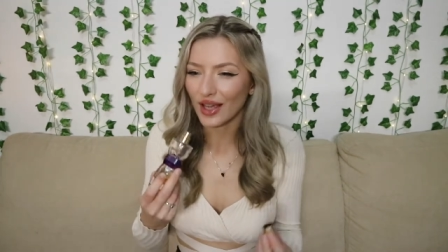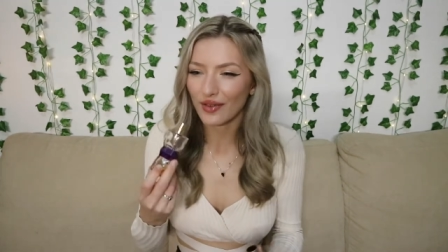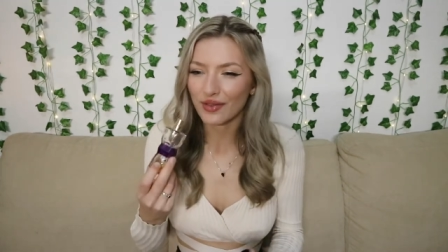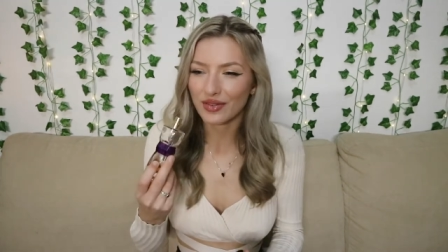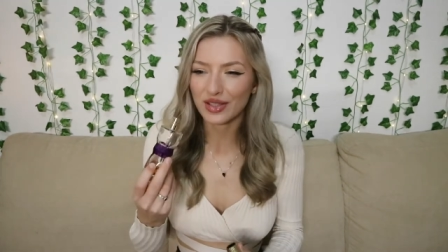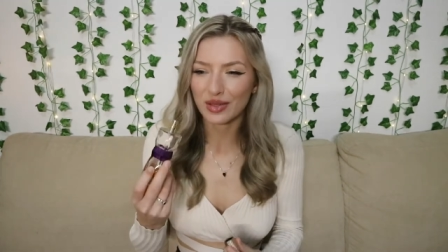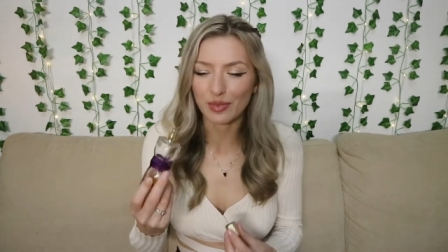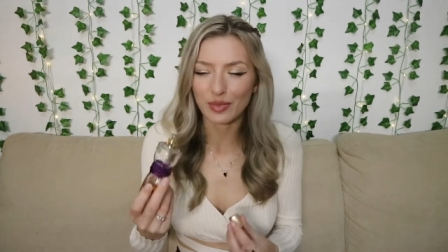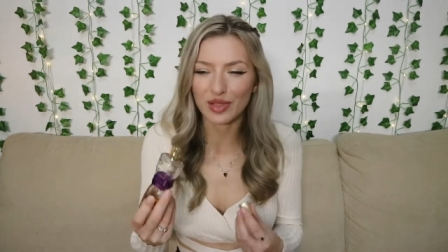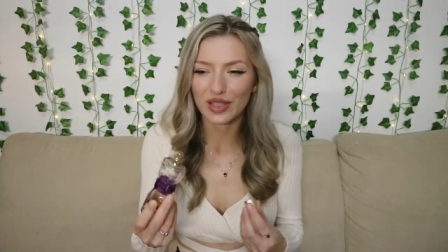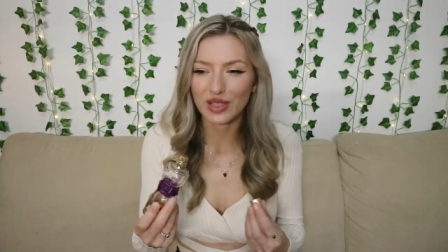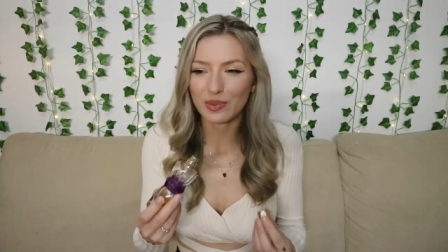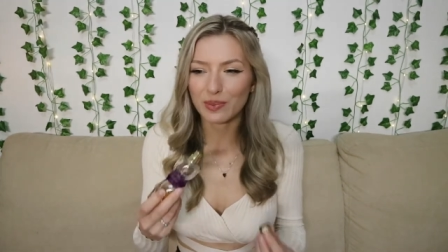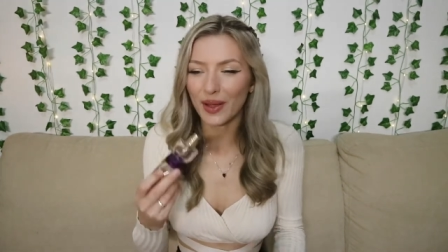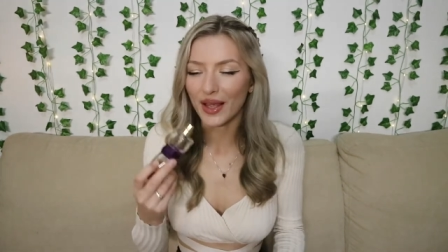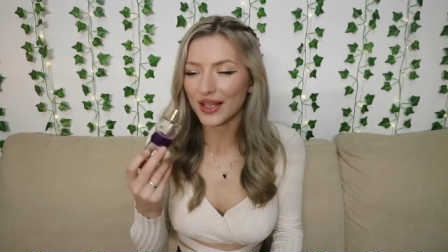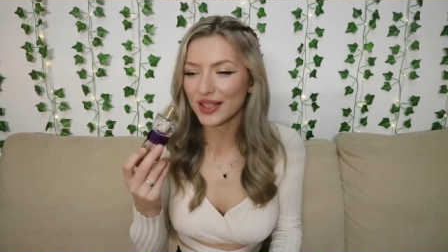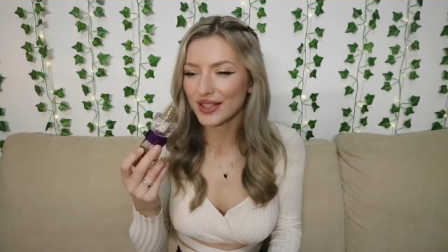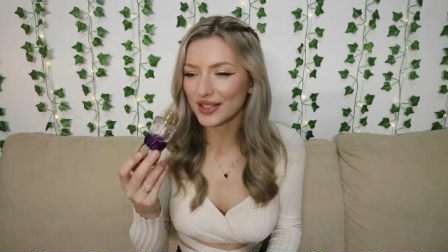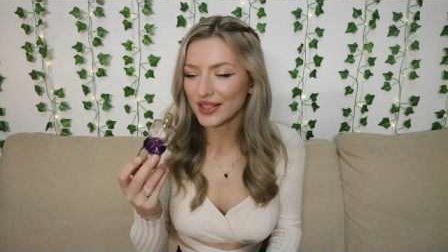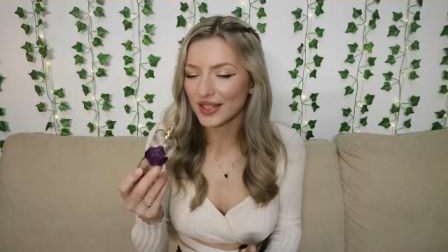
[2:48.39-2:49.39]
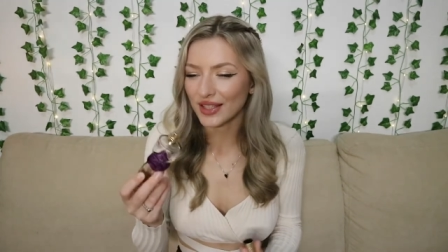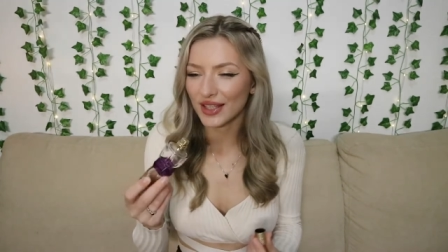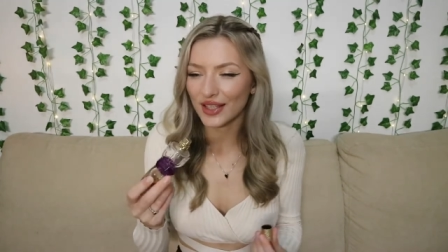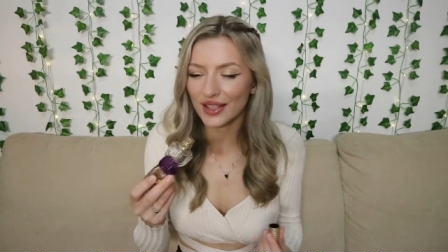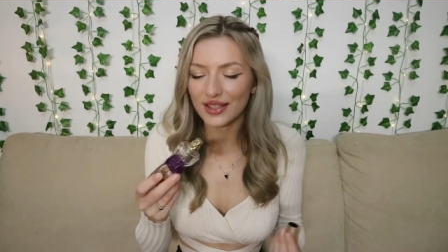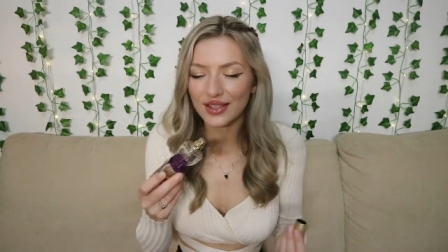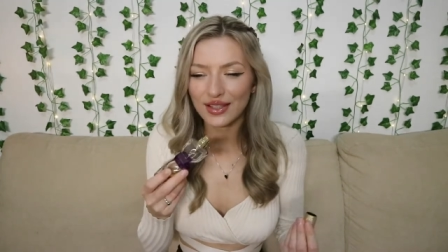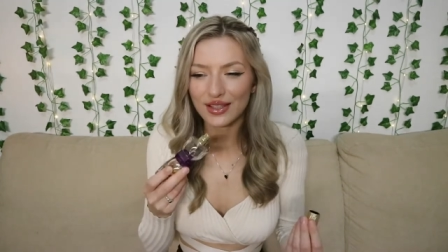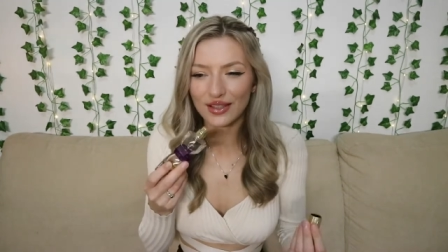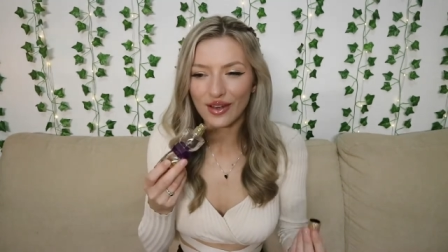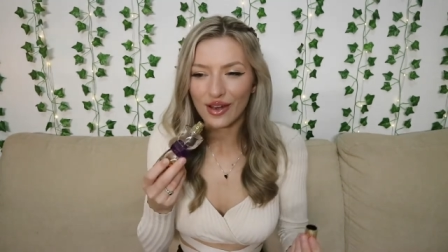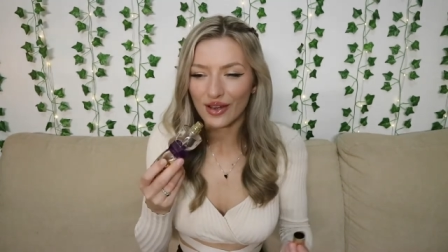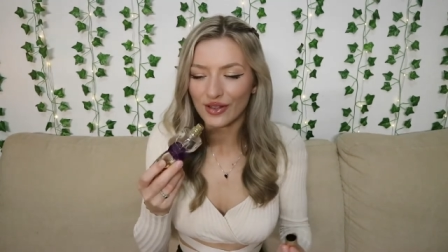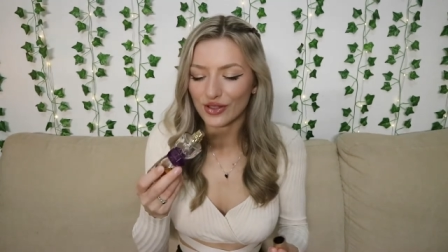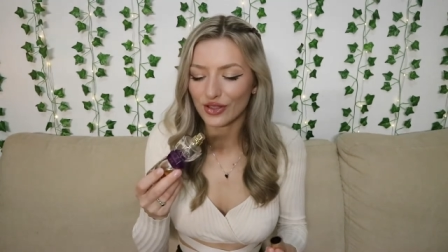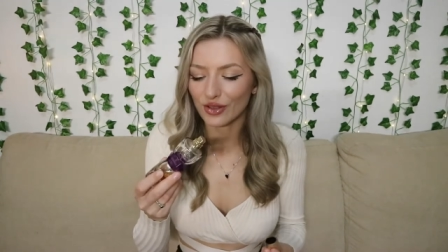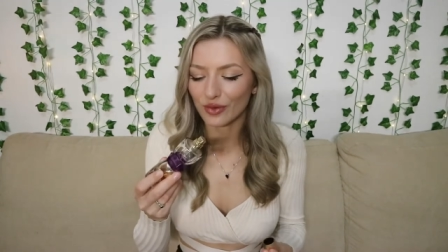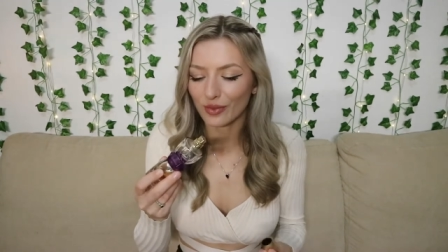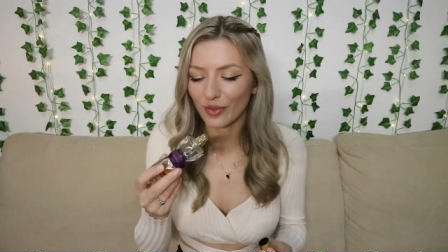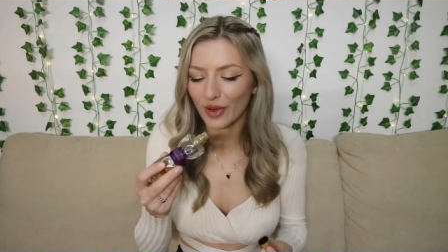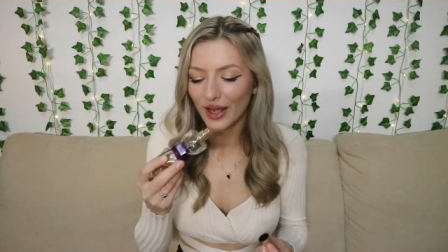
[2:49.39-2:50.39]
of some spiciness, not
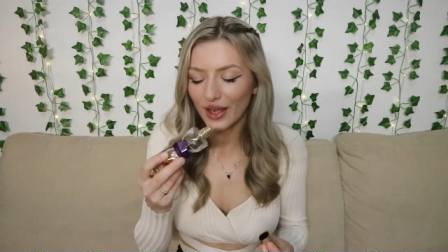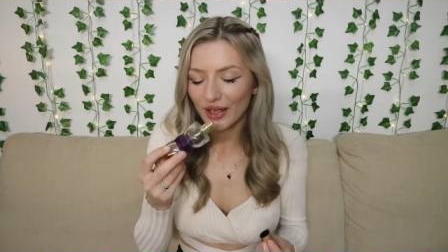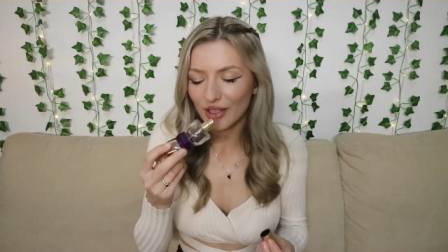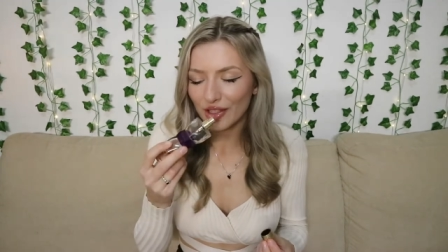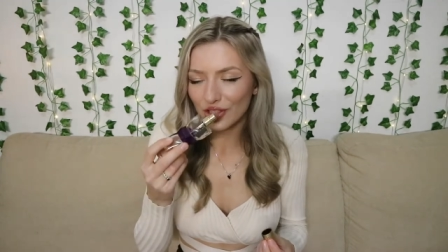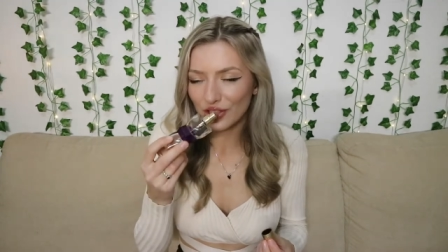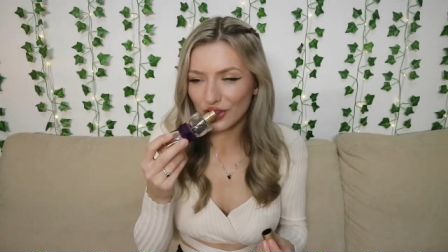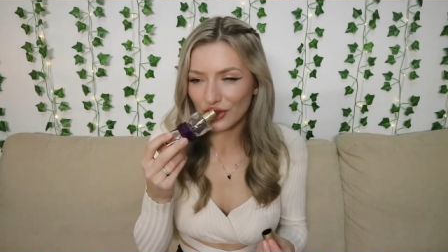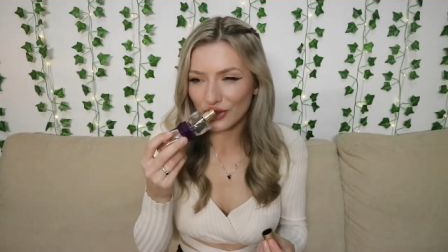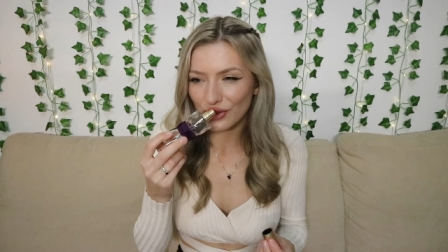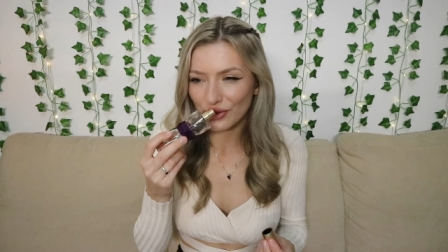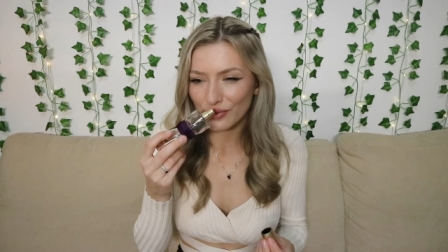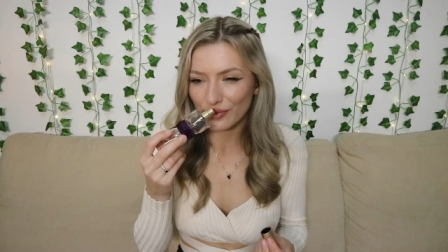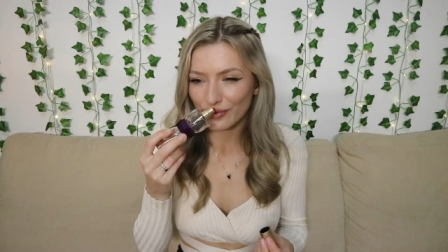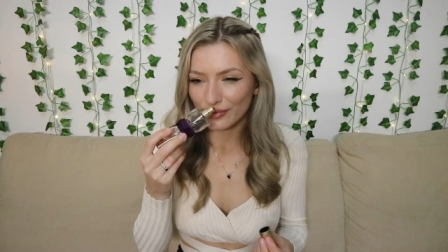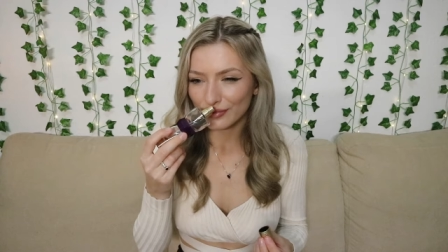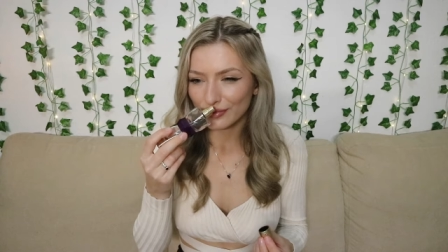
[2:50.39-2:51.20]
too much,